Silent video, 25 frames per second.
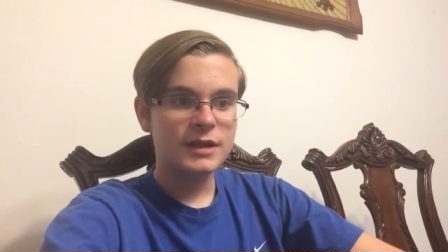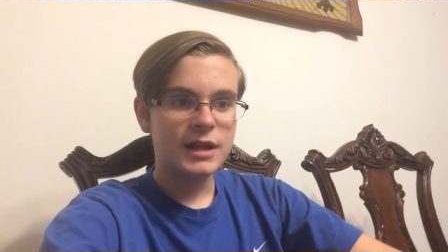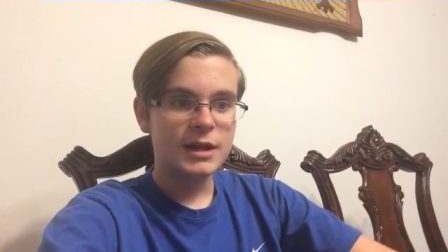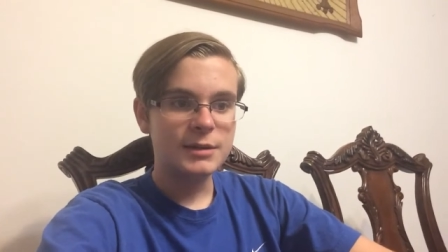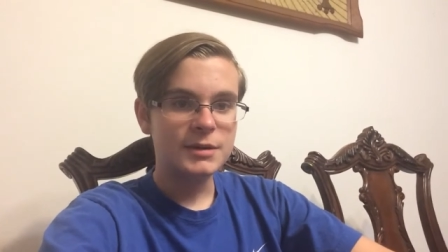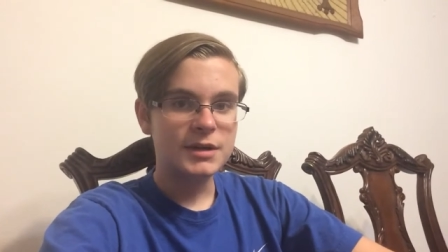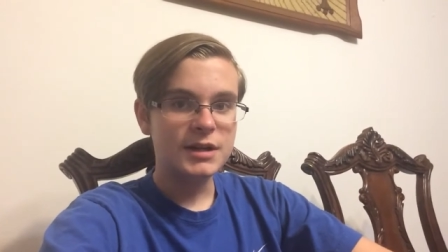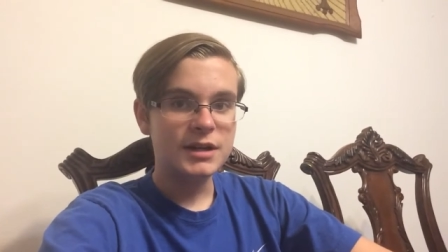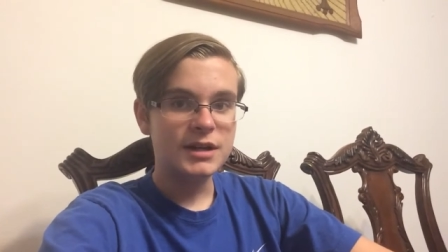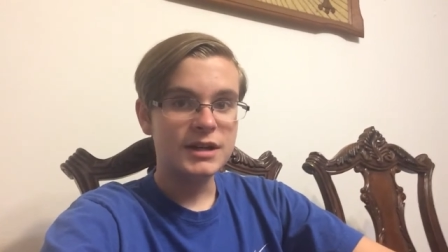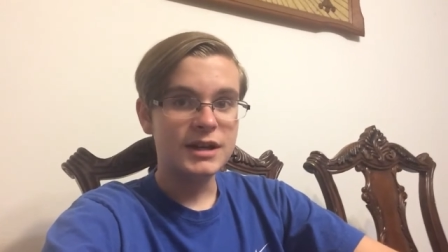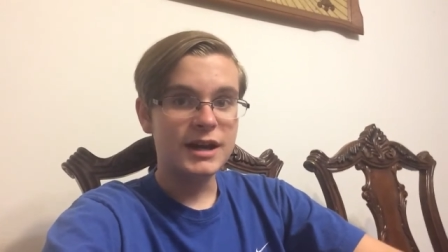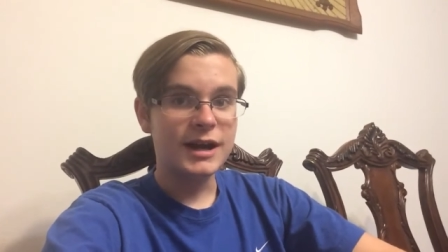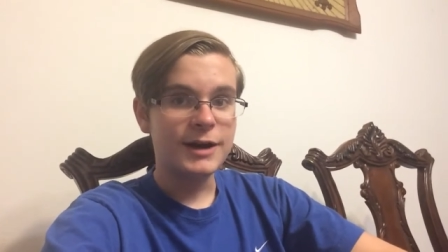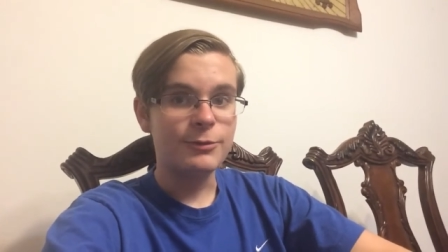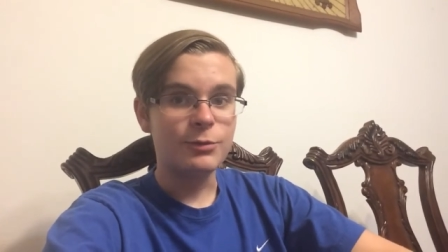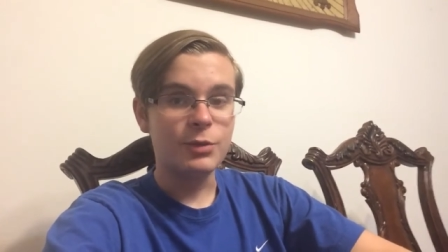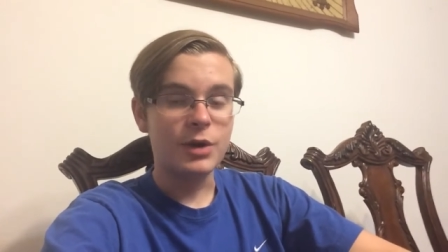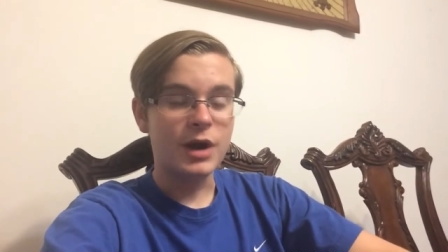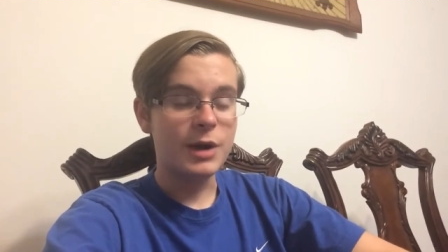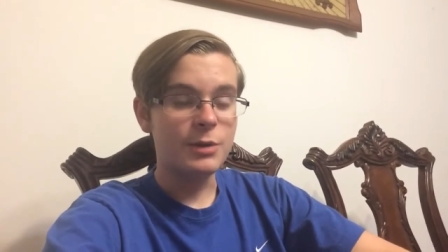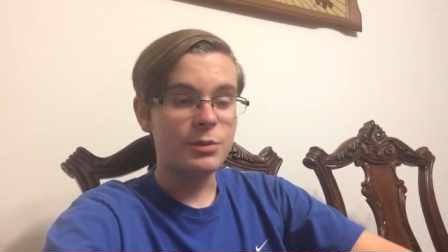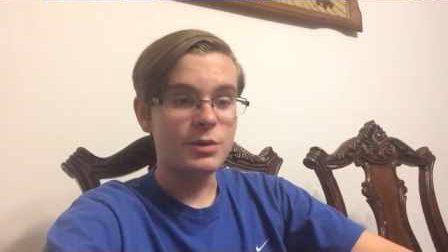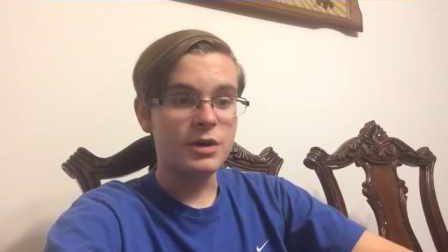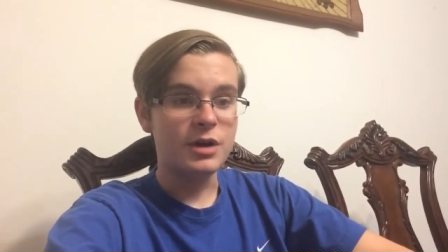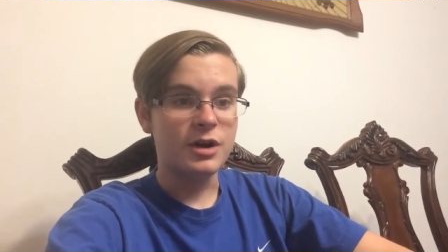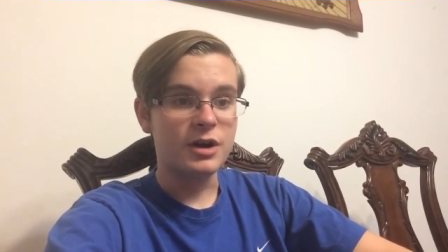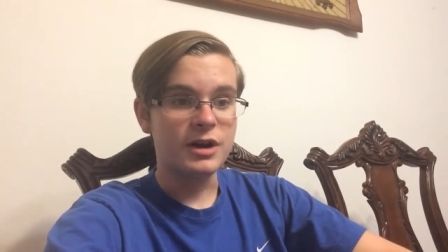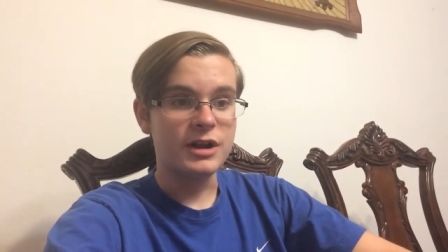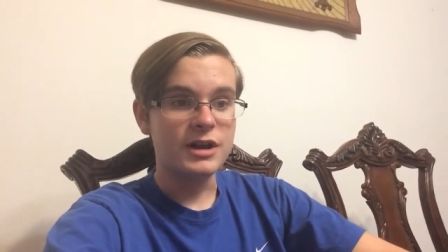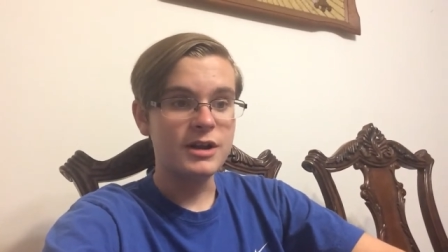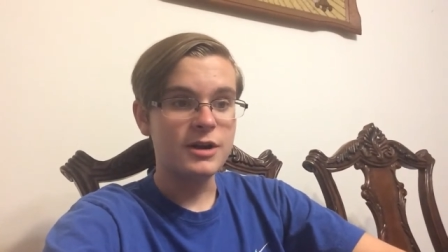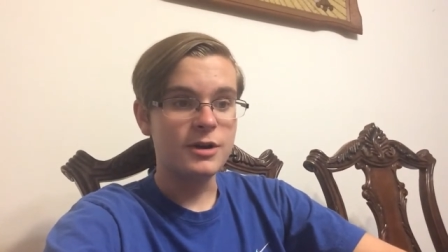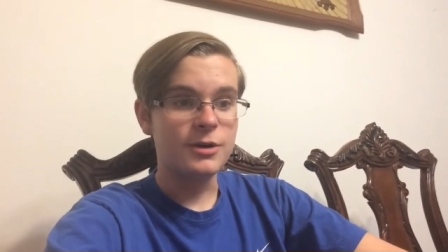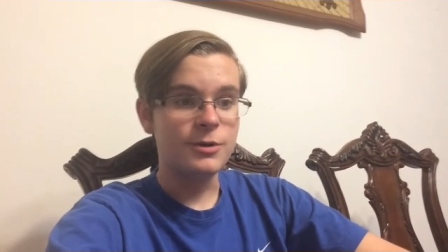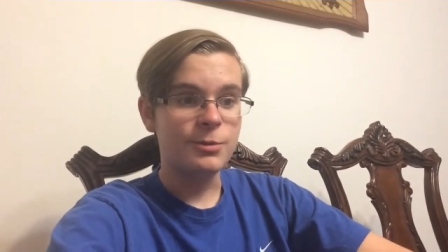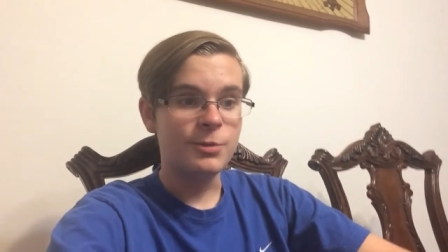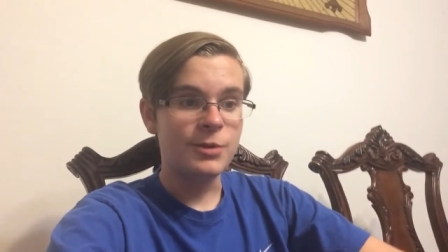I mean, not why we are
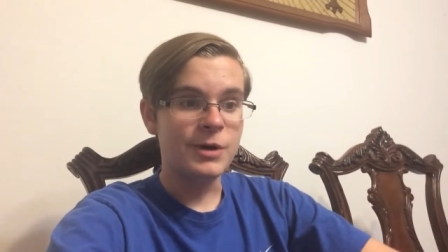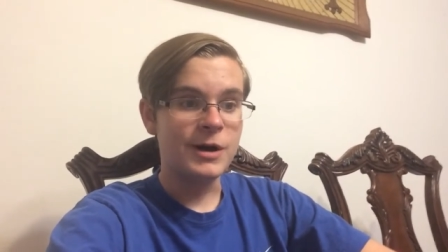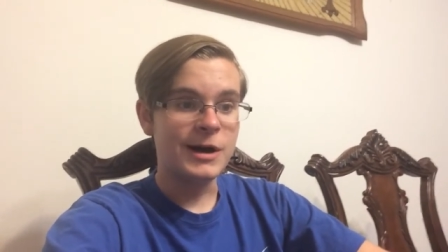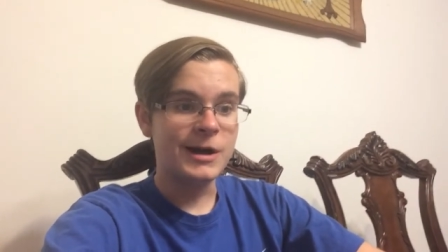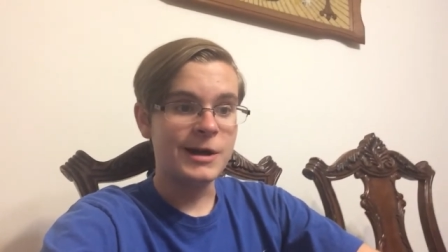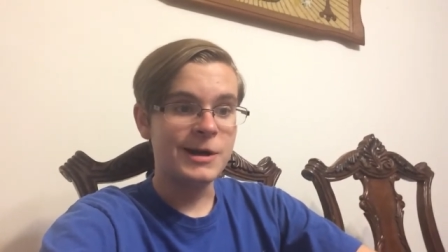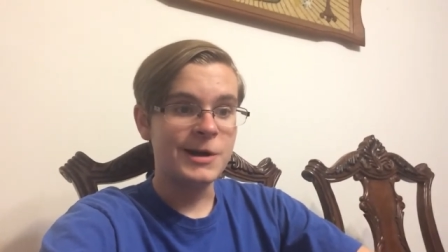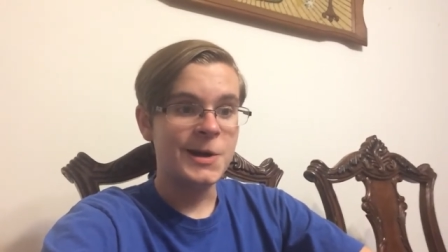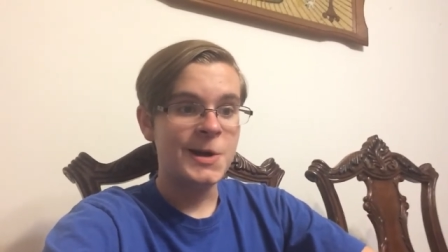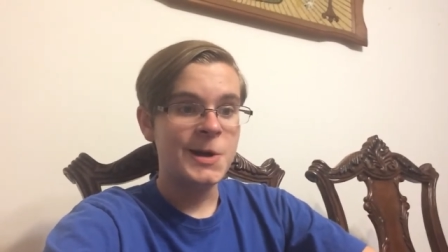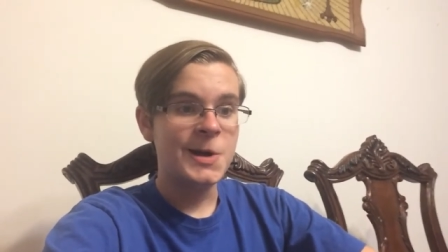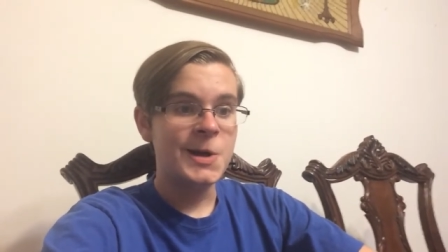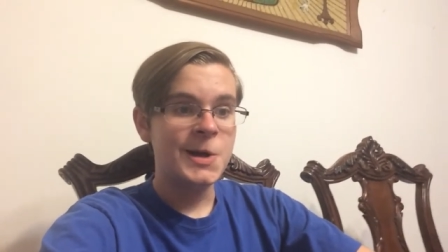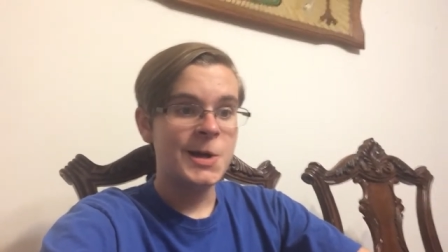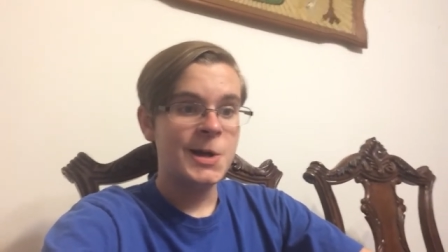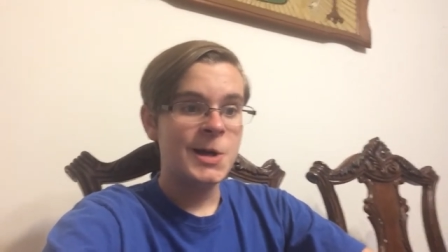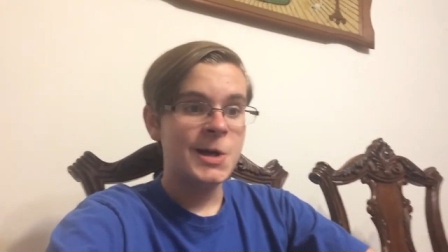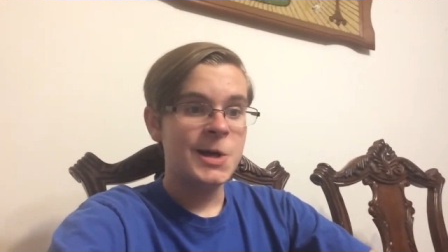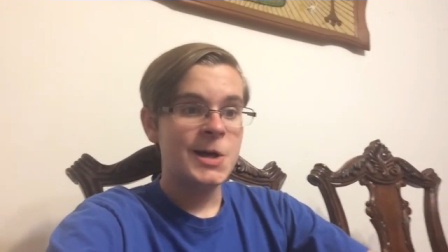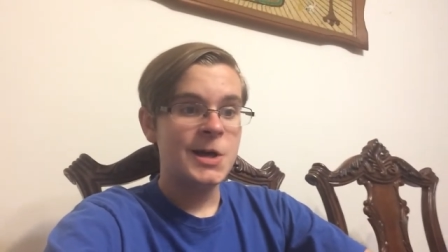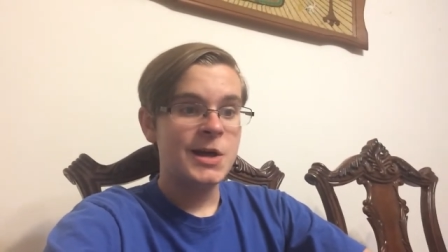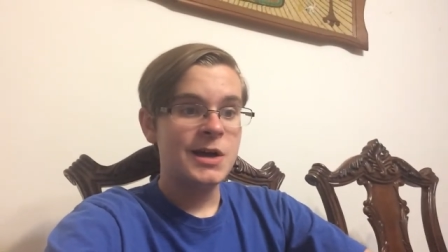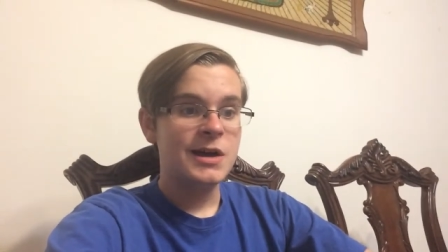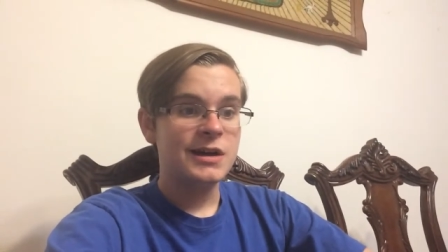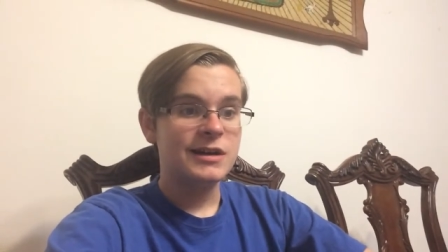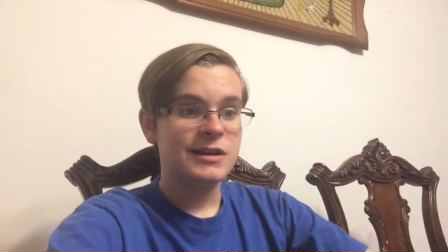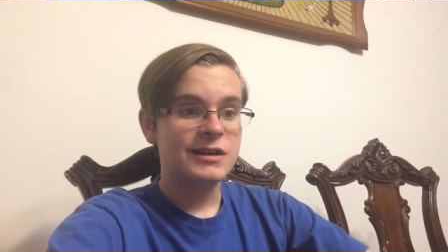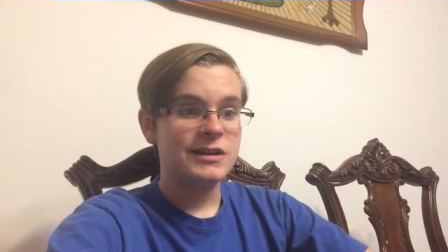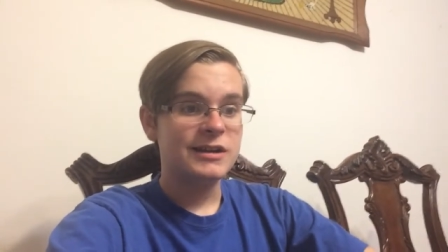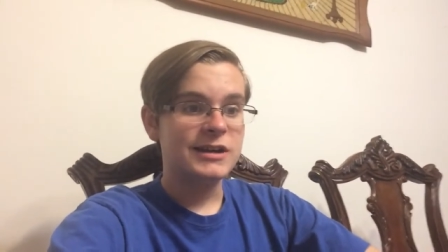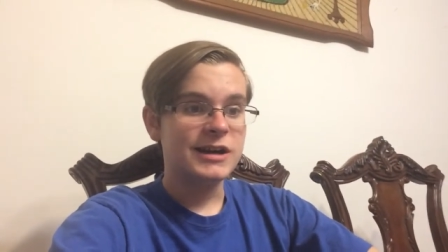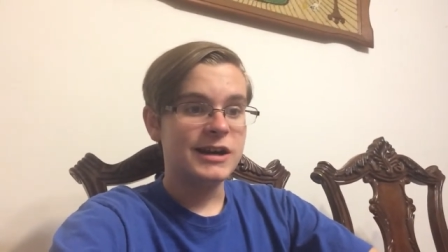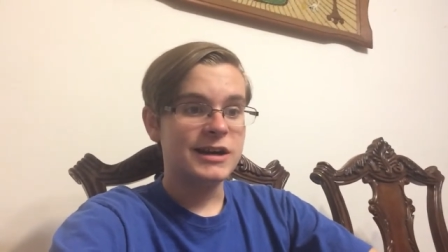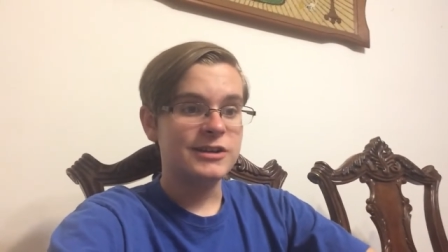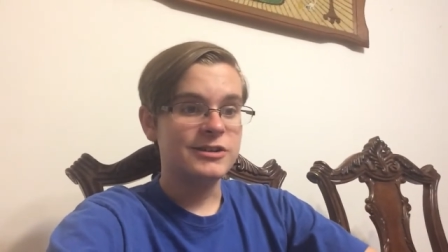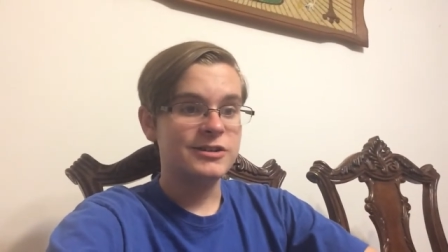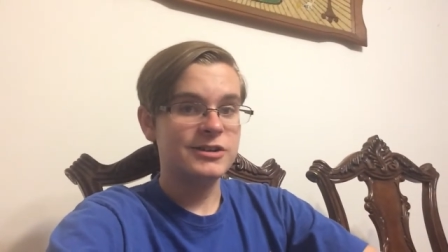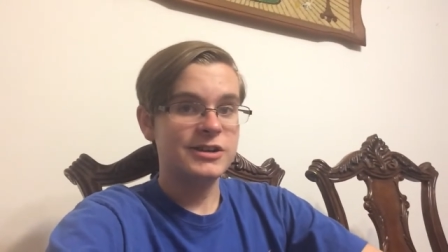here, why
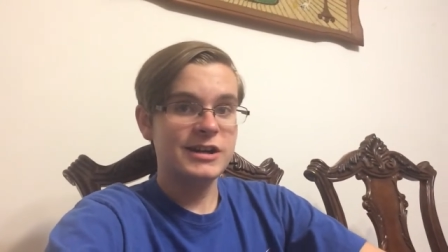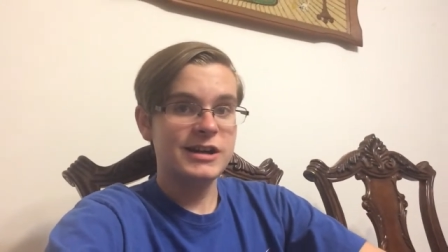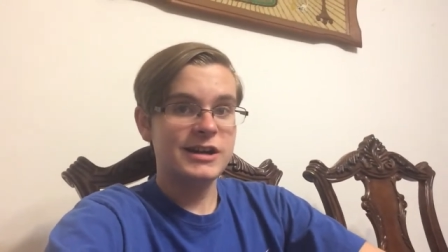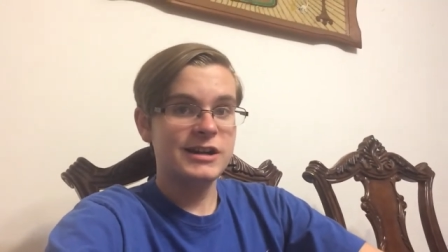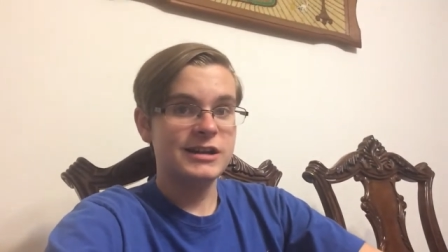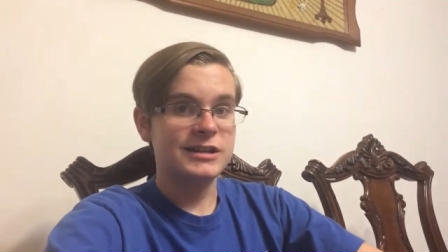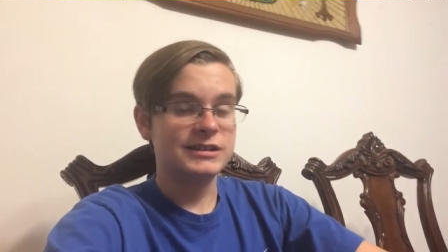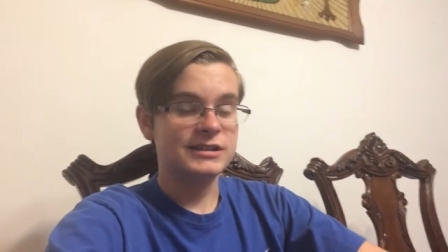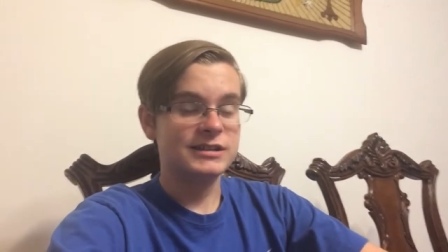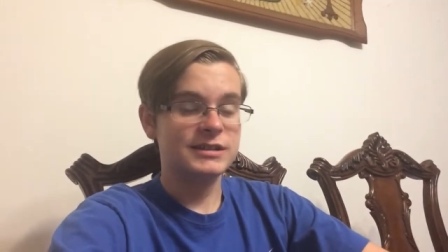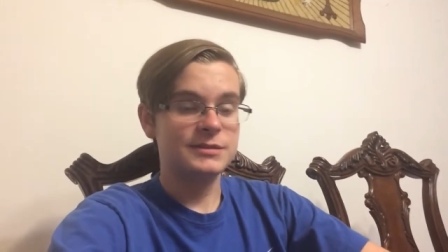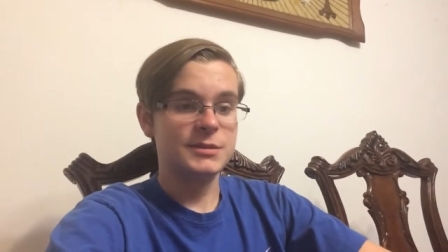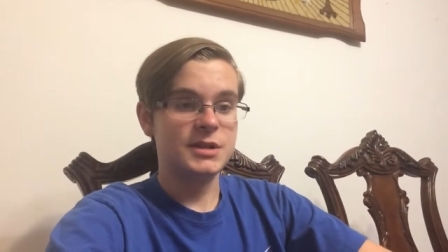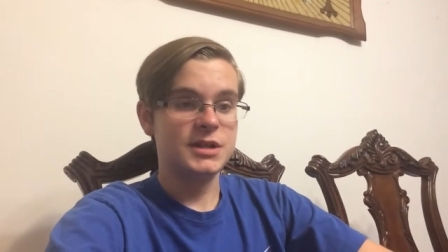God created us.